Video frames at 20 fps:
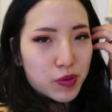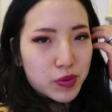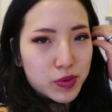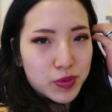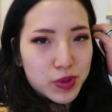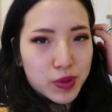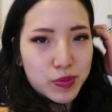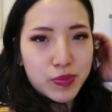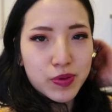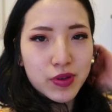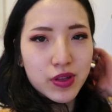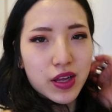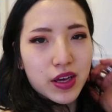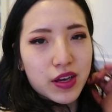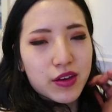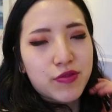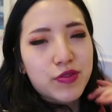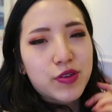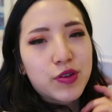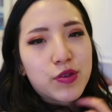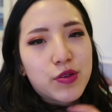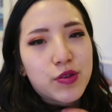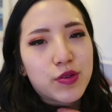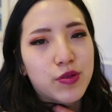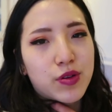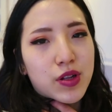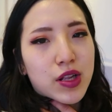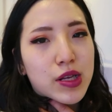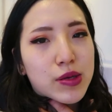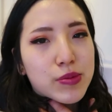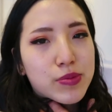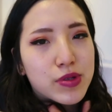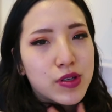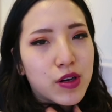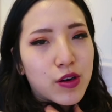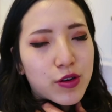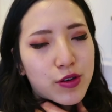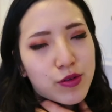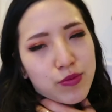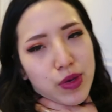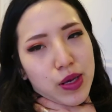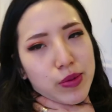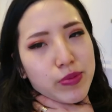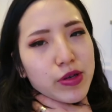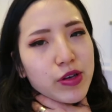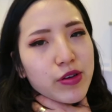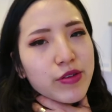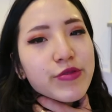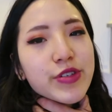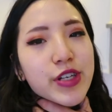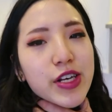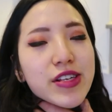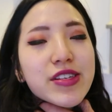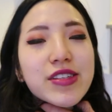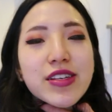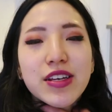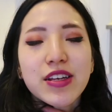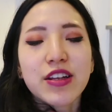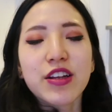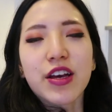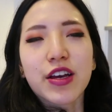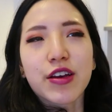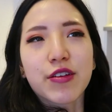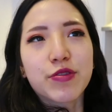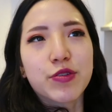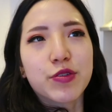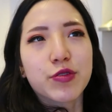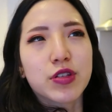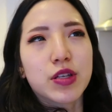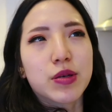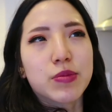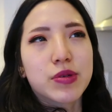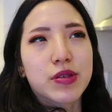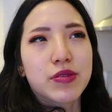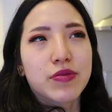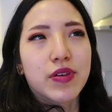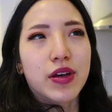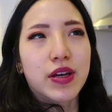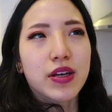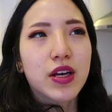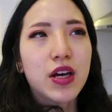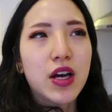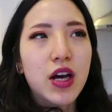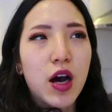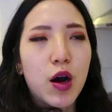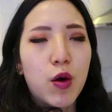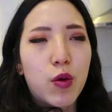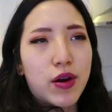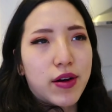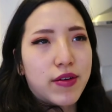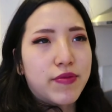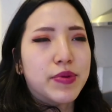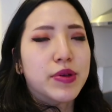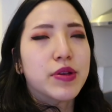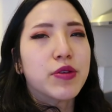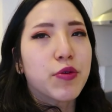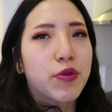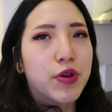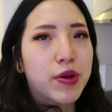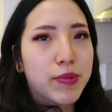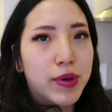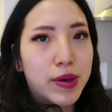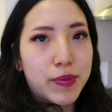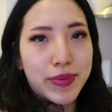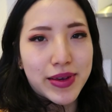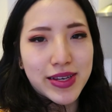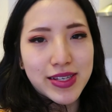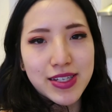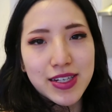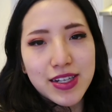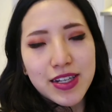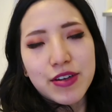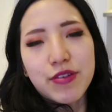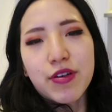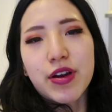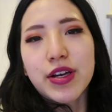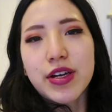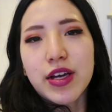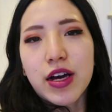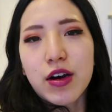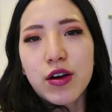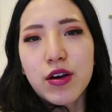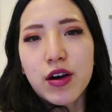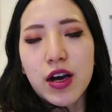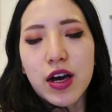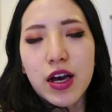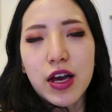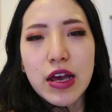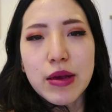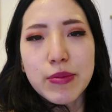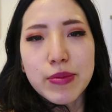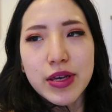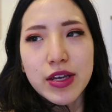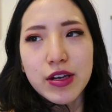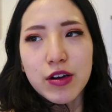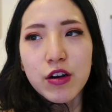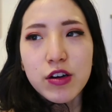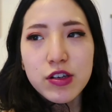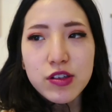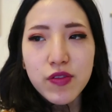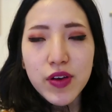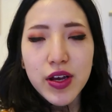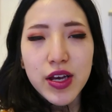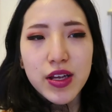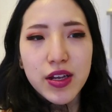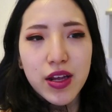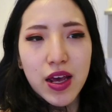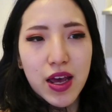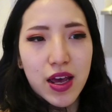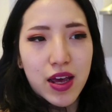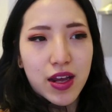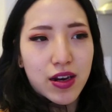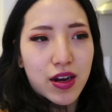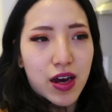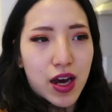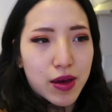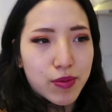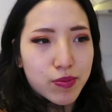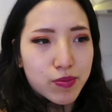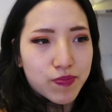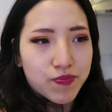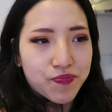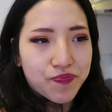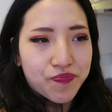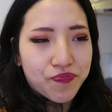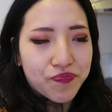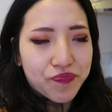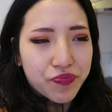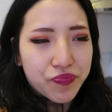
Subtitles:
probably put like a few clips, or maybe you've just seen like a few clips of like what I've been doing. But basically right now I'm in Oxford and I'm